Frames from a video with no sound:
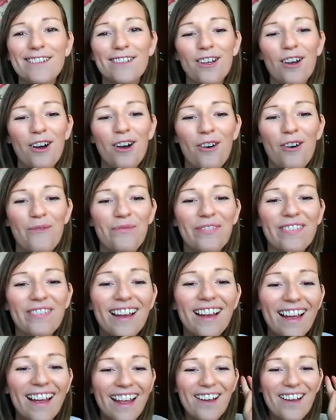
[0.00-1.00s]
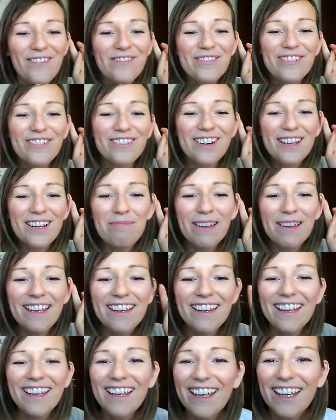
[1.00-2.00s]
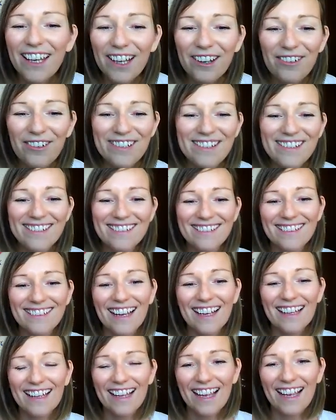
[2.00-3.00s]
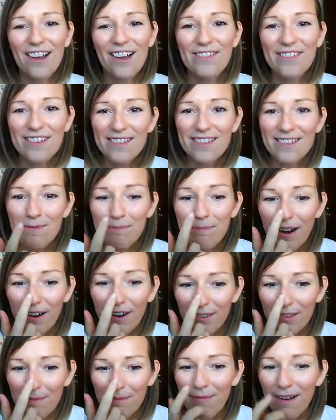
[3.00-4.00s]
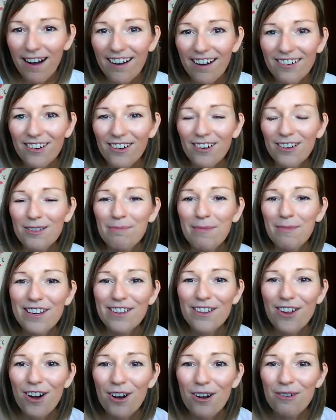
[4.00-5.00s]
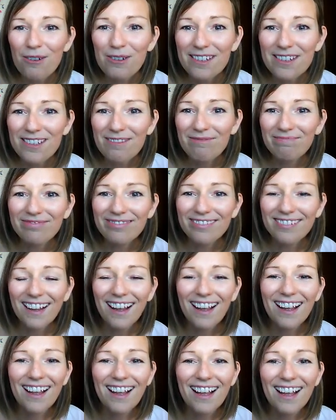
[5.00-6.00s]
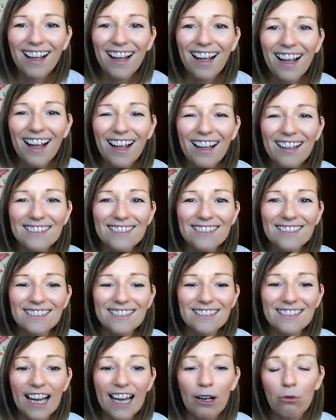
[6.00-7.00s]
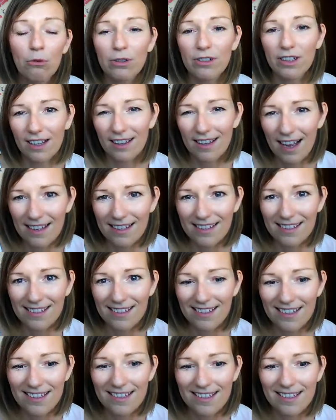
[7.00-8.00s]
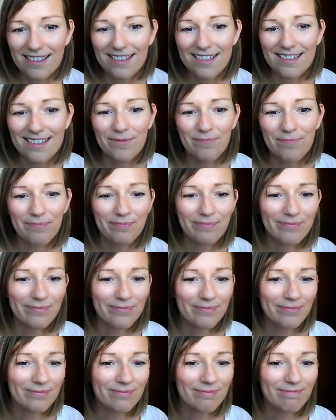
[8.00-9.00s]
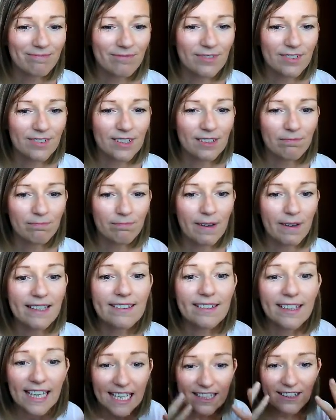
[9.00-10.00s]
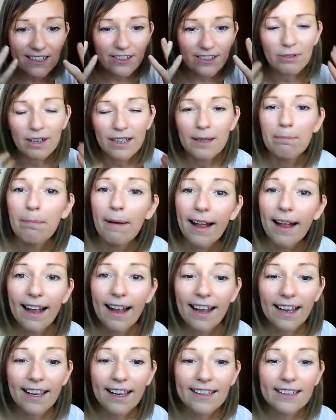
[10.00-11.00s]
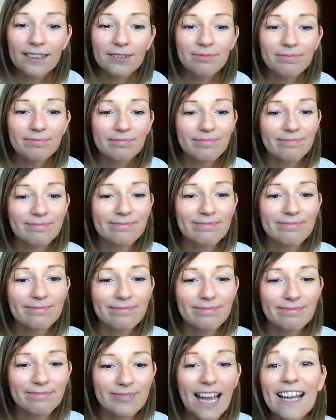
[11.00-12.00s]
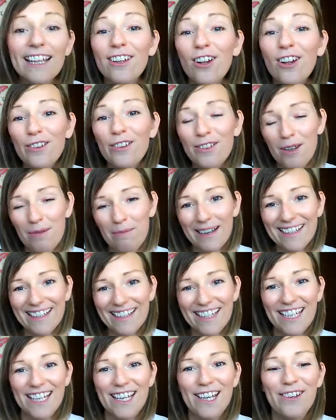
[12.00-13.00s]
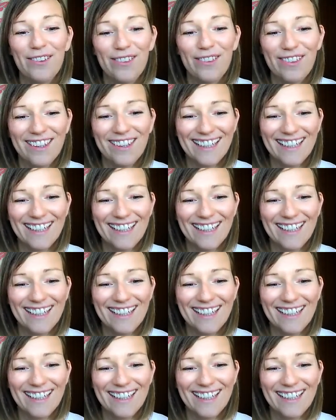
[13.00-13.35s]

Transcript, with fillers: So I have quite big ears and I have this birthmark on my nose and I wear glasses Mm, my skin is quite pale and also my teeth